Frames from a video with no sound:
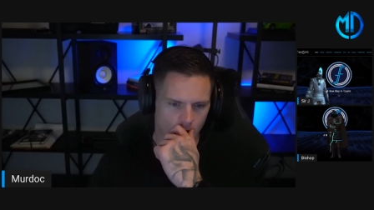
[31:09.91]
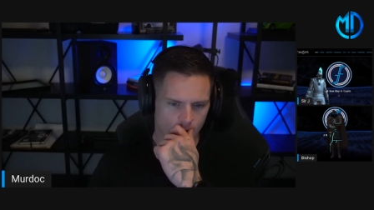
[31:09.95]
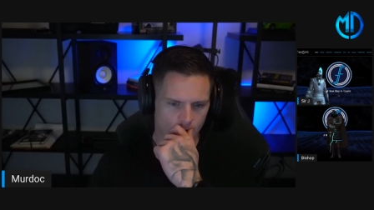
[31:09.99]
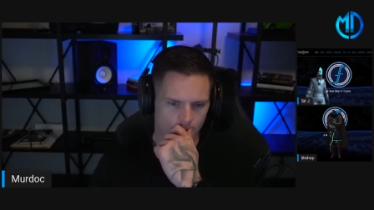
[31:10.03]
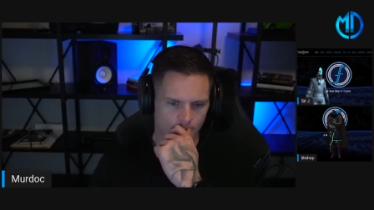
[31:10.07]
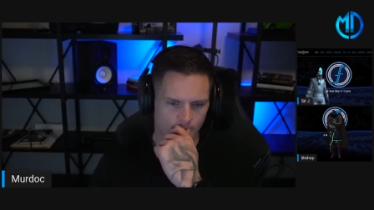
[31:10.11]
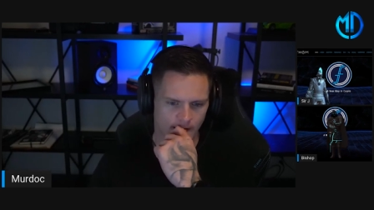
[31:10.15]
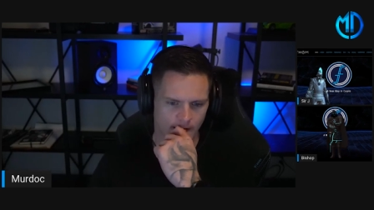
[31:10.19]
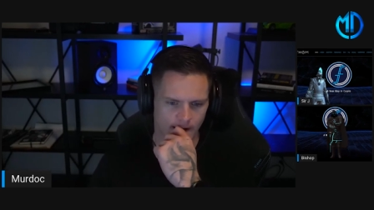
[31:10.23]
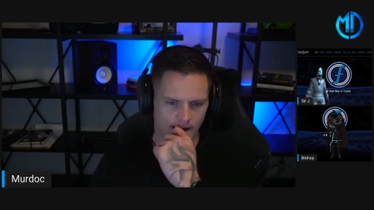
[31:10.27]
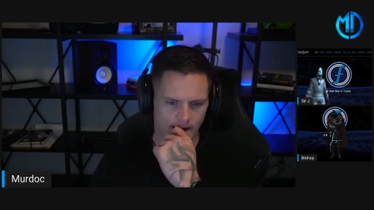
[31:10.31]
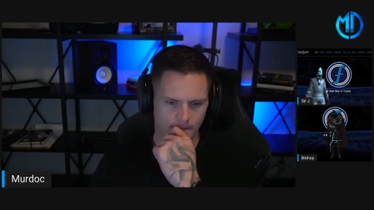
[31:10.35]

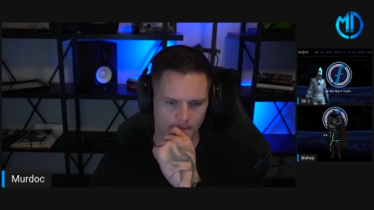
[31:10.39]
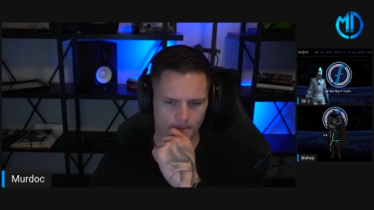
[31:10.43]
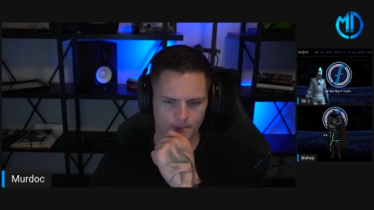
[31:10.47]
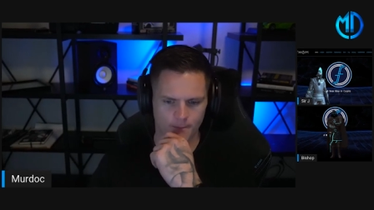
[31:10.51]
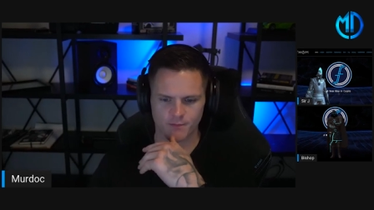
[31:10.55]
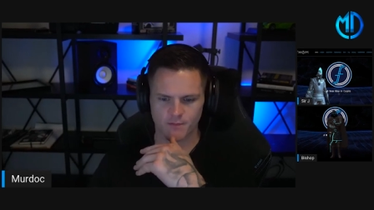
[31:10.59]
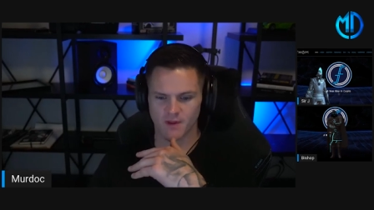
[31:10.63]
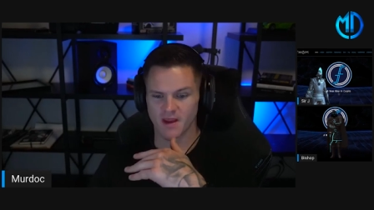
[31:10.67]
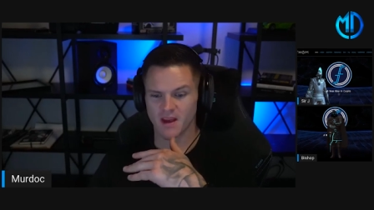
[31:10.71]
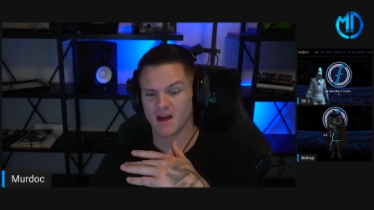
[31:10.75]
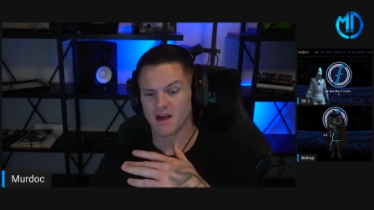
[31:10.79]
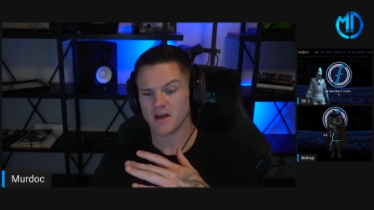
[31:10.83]
Um,
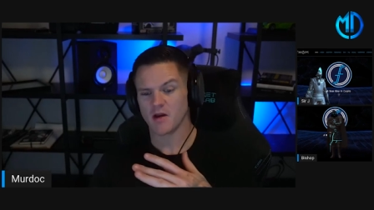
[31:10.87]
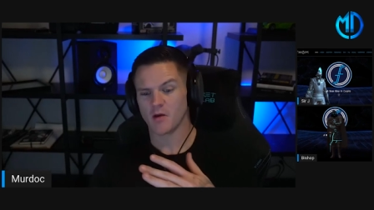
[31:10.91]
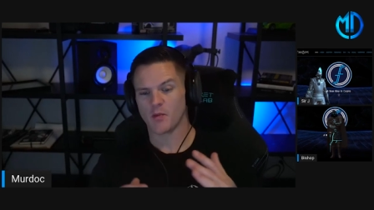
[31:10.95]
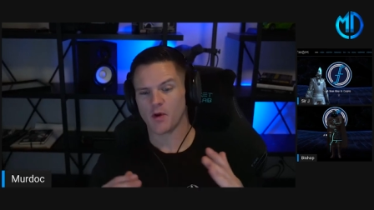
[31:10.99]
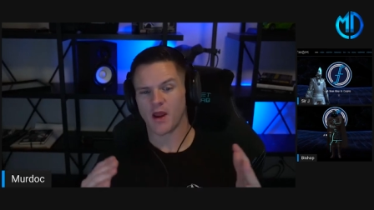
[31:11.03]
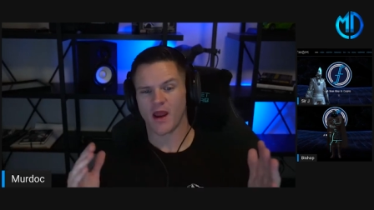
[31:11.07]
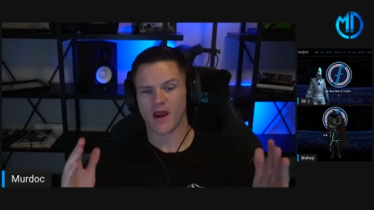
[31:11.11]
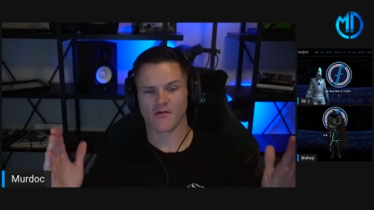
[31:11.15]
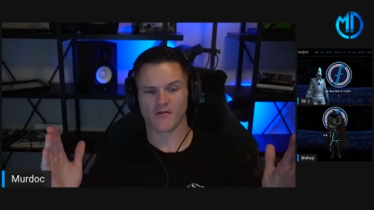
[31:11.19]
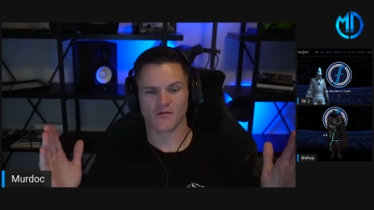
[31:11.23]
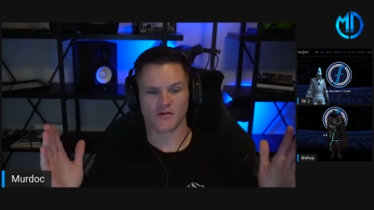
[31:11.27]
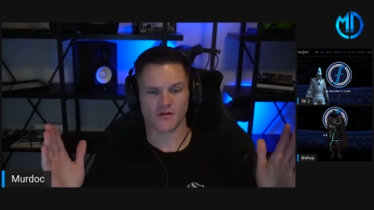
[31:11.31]
they end up
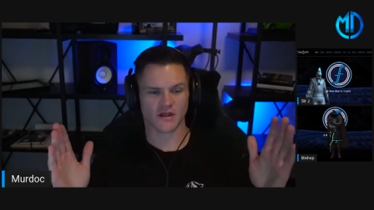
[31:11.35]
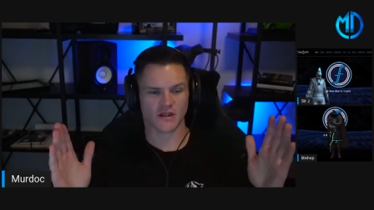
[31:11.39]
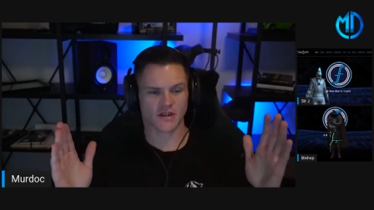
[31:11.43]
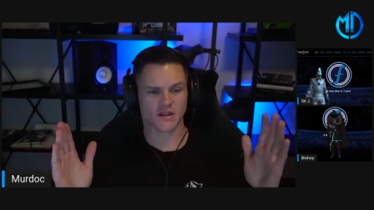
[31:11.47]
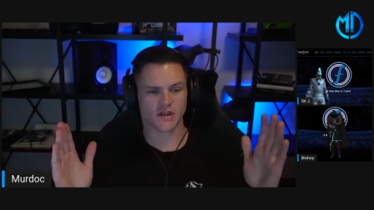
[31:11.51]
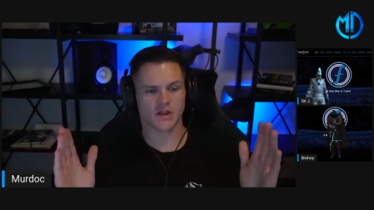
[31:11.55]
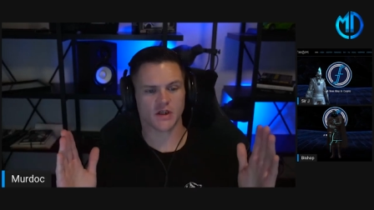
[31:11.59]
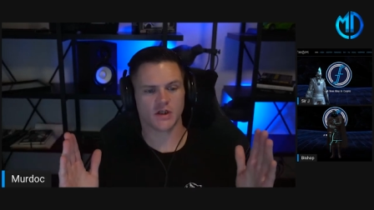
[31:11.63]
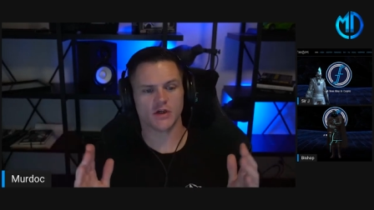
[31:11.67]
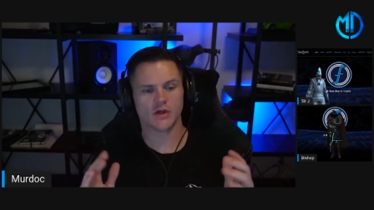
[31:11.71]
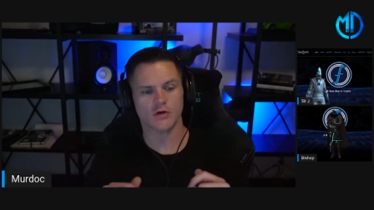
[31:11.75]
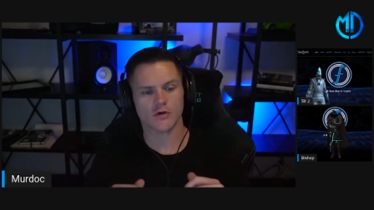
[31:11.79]
having
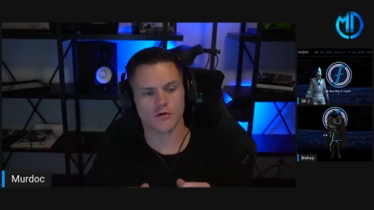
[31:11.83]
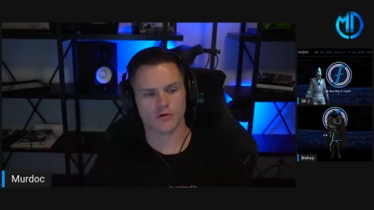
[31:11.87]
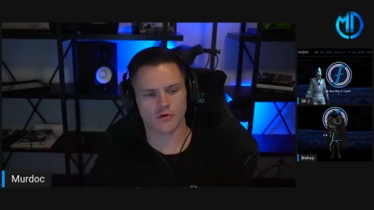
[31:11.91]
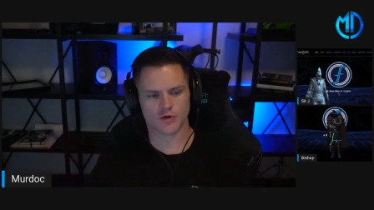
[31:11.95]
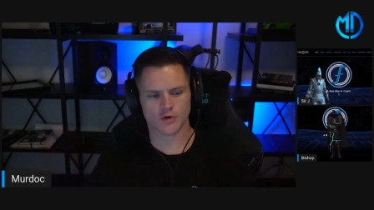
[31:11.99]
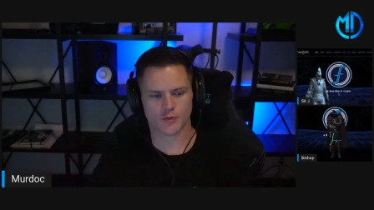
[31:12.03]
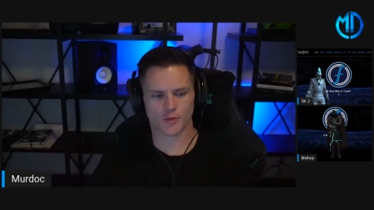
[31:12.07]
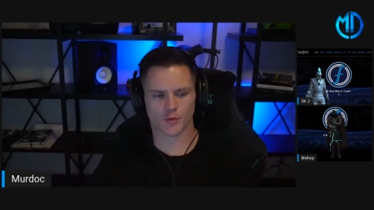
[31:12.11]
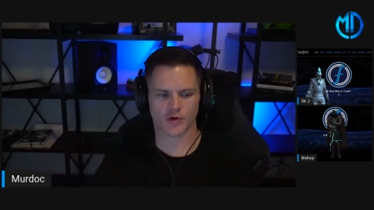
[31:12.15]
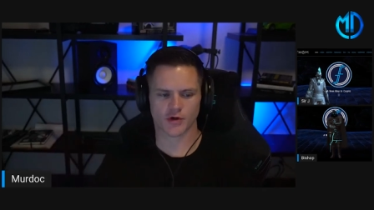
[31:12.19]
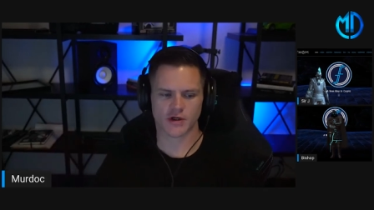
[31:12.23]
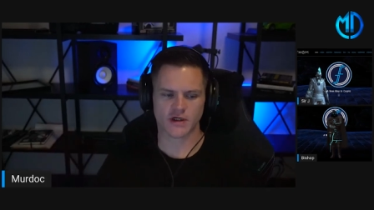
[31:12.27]
this
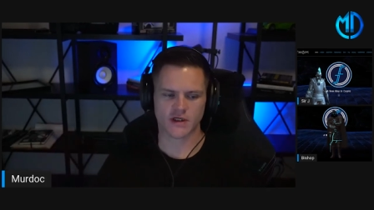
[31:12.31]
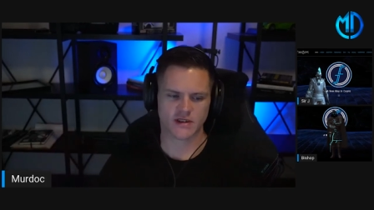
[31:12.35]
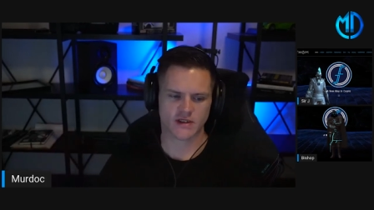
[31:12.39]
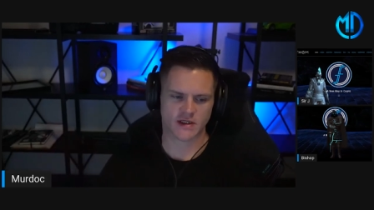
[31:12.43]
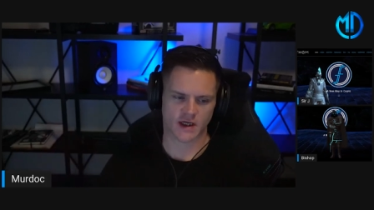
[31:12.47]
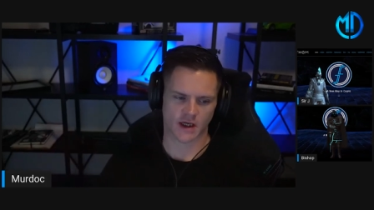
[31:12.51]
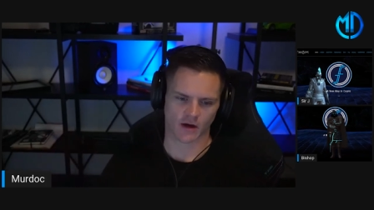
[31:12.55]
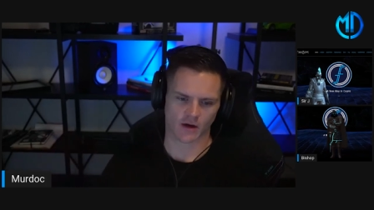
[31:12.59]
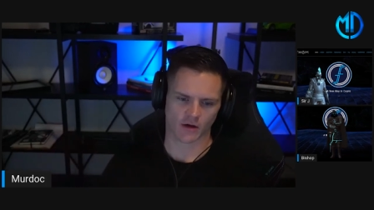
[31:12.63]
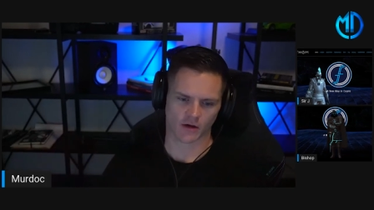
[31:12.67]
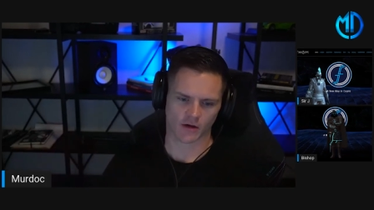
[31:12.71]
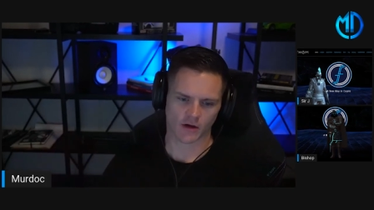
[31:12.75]
huge
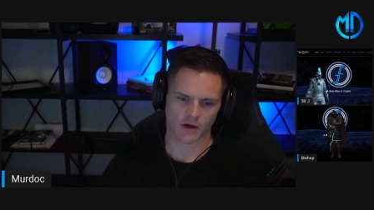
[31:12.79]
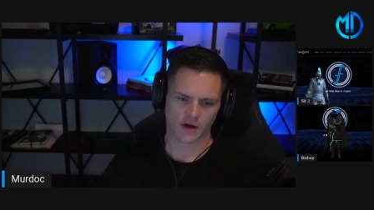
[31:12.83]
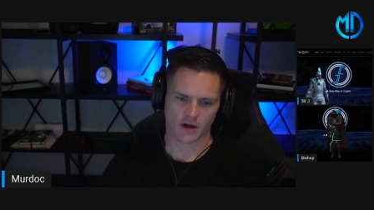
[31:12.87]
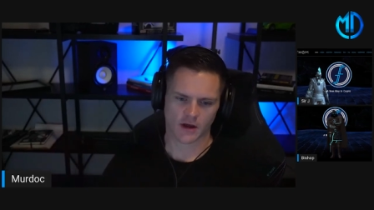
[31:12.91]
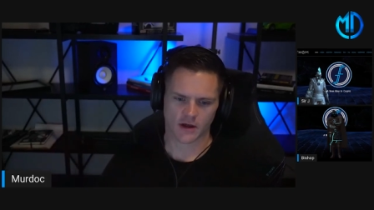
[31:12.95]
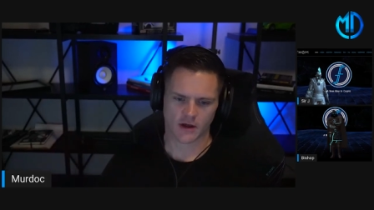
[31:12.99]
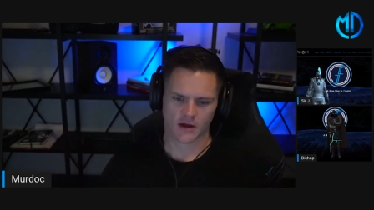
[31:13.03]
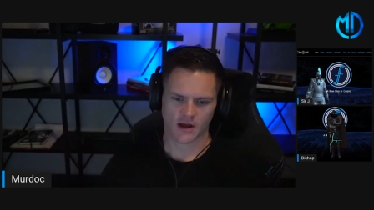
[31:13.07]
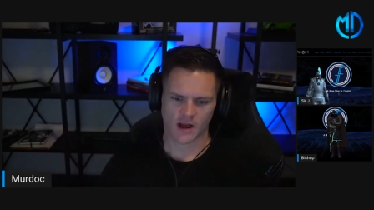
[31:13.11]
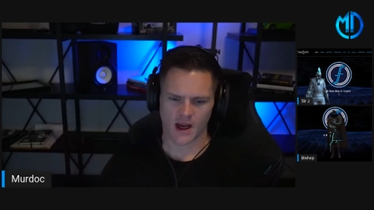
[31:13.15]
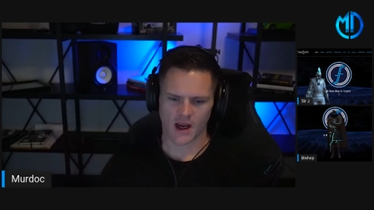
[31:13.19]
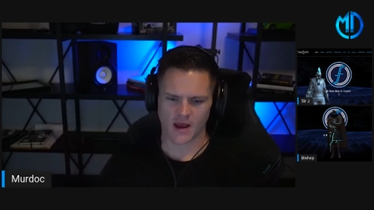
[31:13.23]
pre-sale,
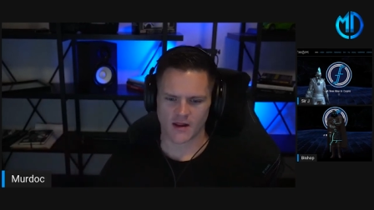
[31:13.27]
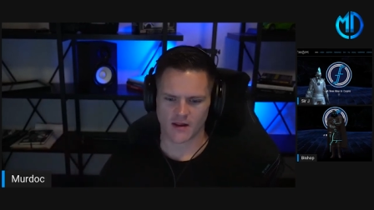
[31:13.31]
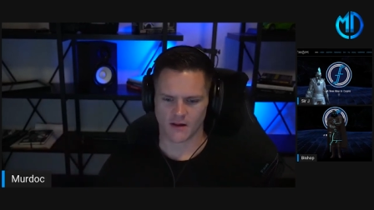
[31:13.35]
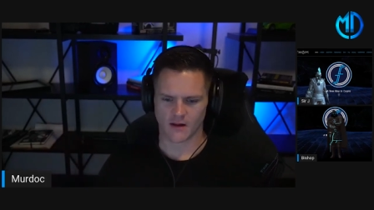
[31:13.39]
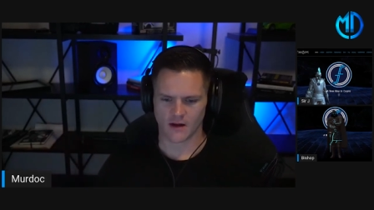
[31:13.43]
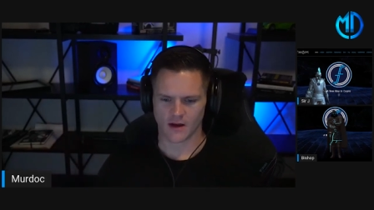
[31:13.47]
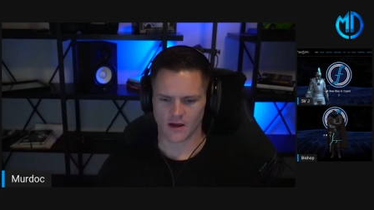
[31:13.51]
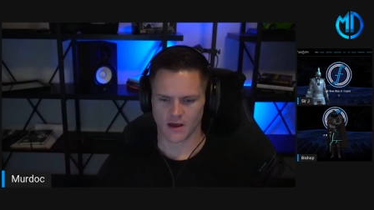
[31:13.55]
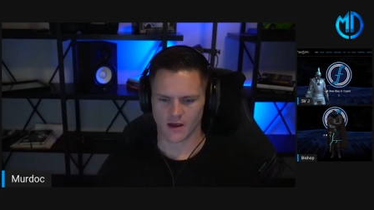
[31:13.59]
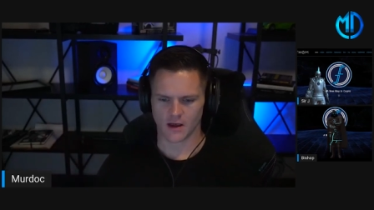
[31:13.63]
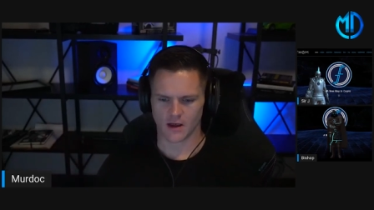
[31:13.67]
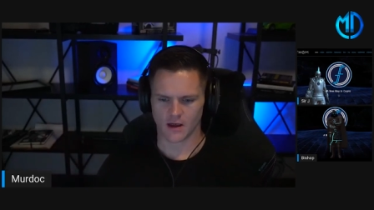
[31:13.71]
and
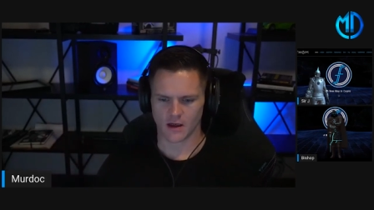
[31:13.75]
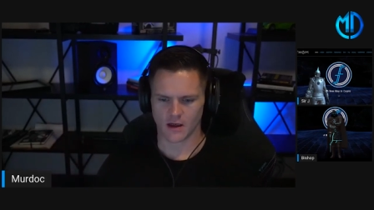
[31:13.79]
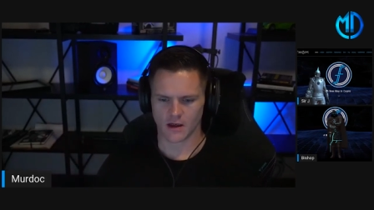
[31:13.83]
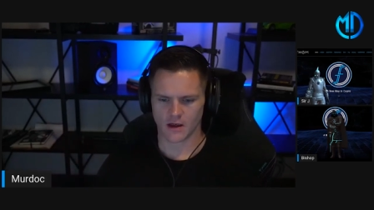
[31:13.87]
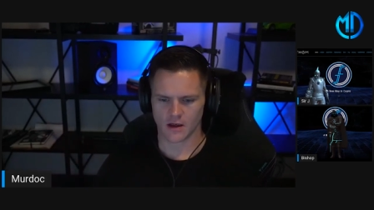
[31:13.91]
then